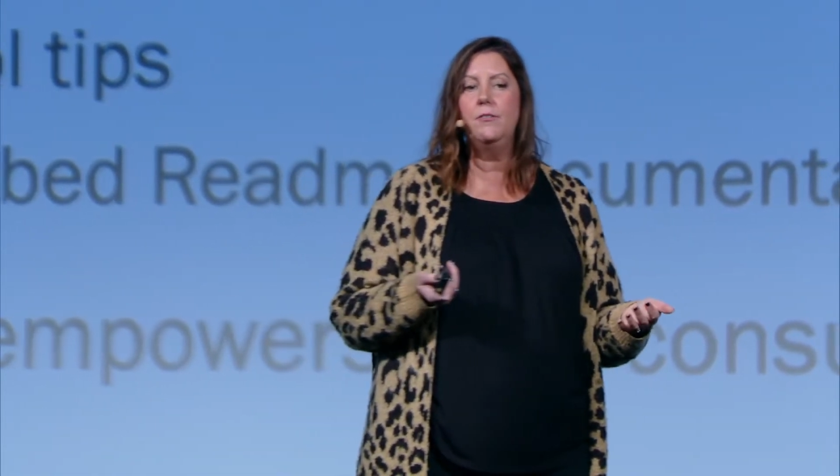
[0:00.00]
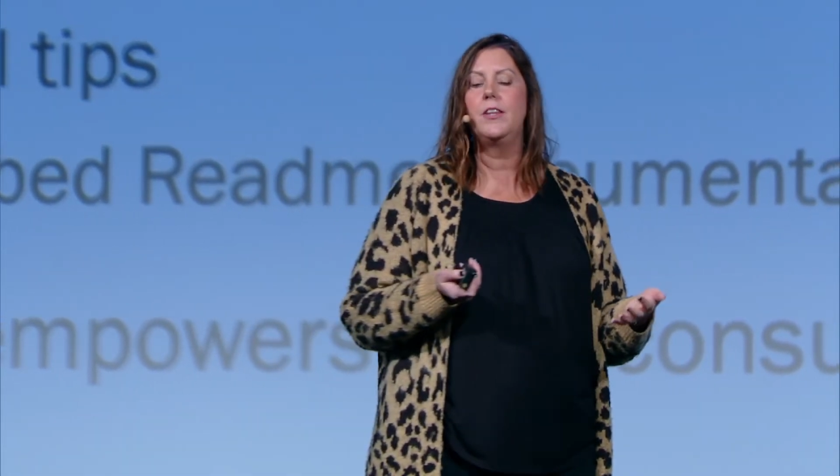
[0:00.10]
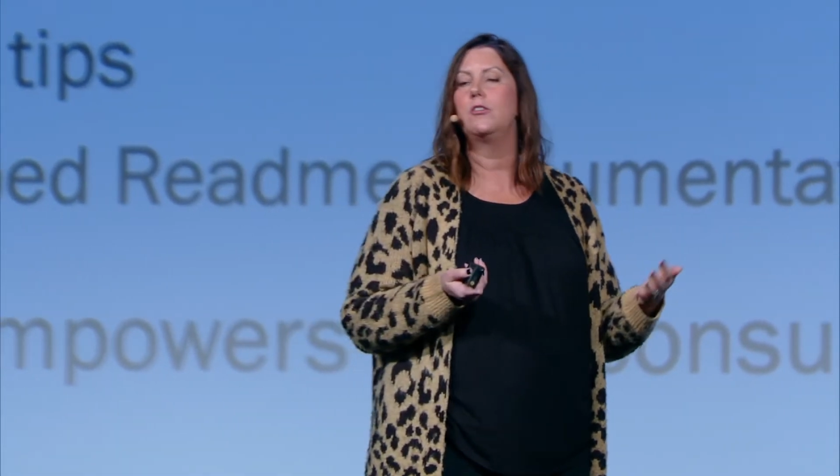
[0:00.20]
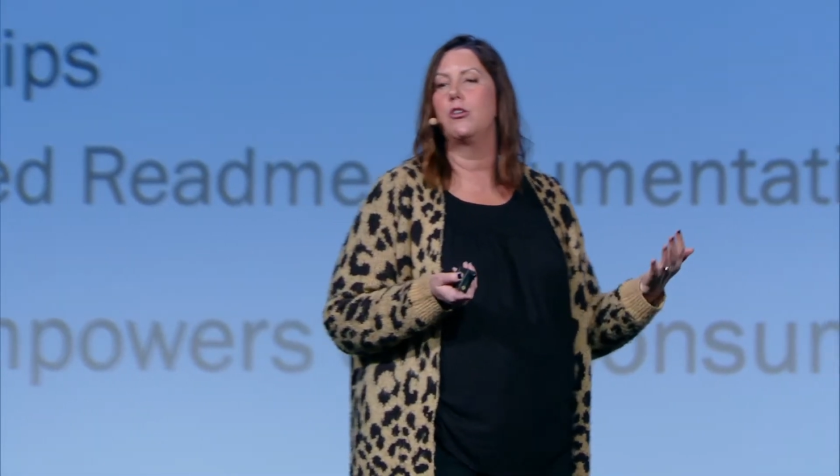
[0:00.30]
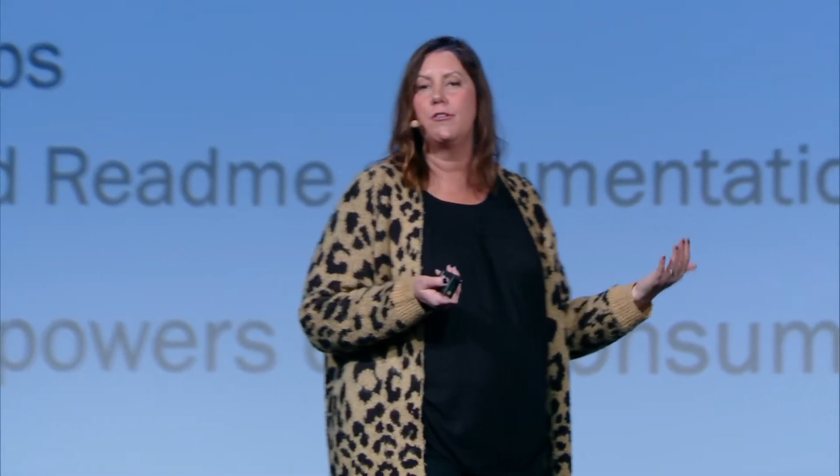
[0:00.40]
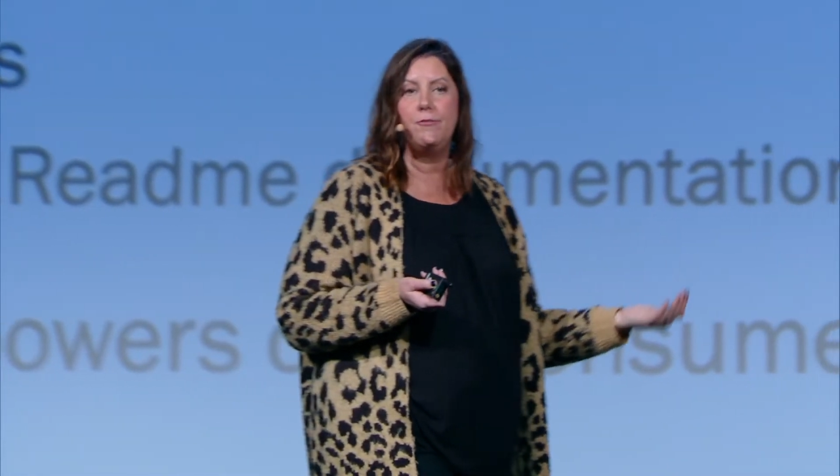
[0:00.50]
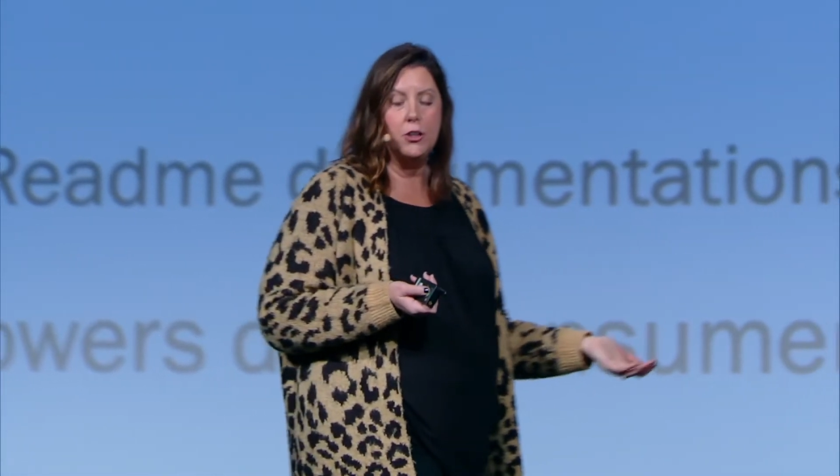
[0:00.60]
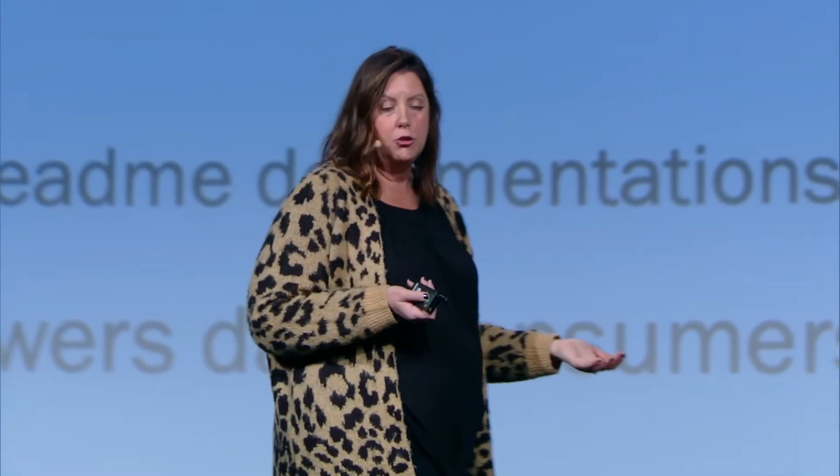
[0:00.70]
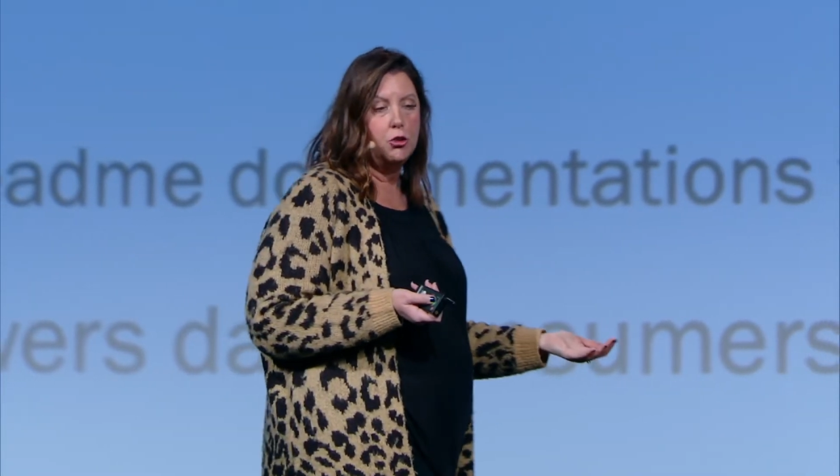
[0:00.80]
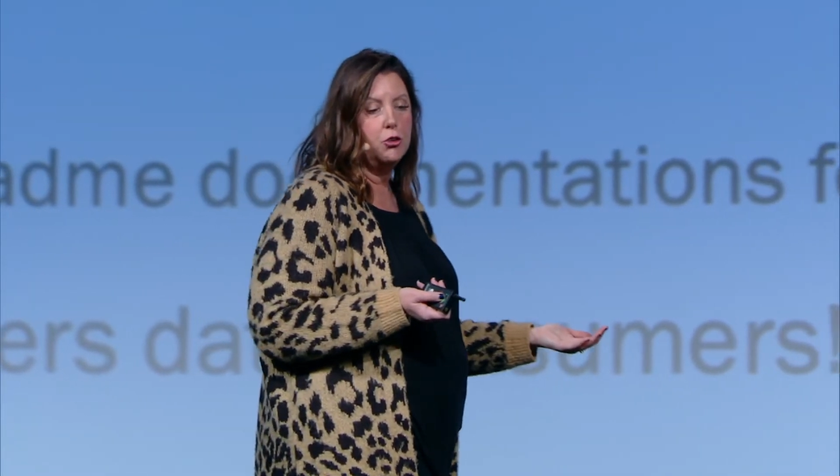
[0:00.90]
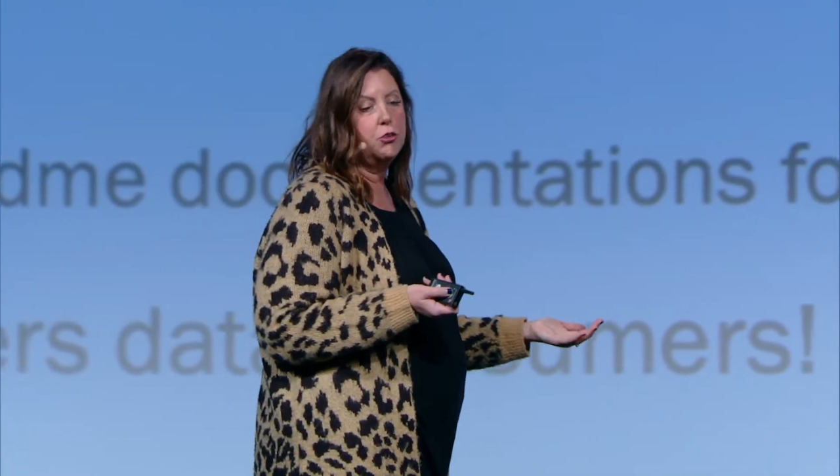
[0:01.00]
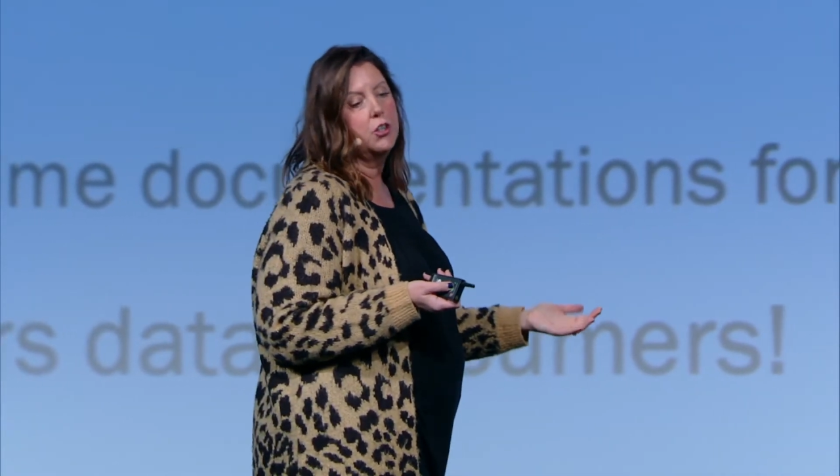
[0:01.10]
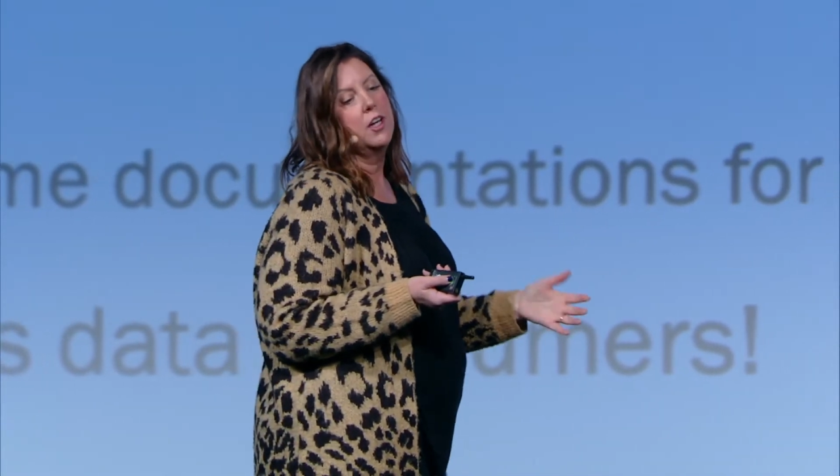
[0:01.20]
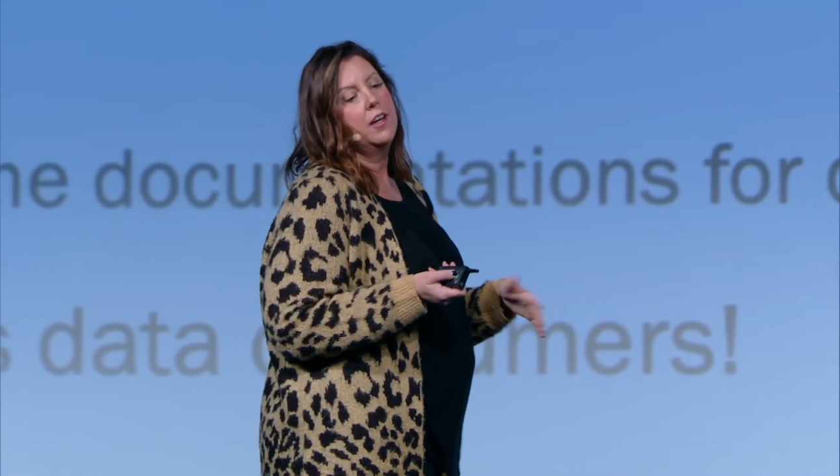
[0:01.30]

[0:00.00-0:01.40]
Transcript: These are the filters.